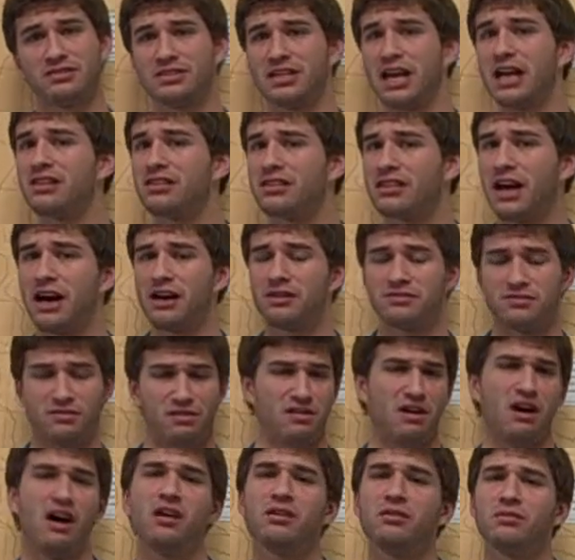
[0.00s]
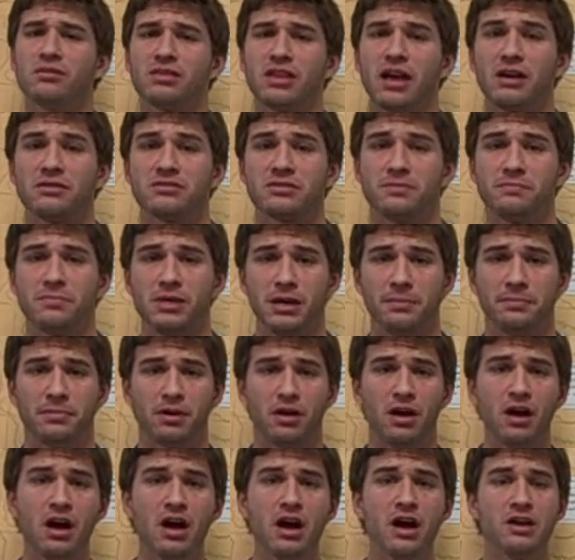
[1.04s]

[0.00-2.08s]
10,000 or 100,000 people?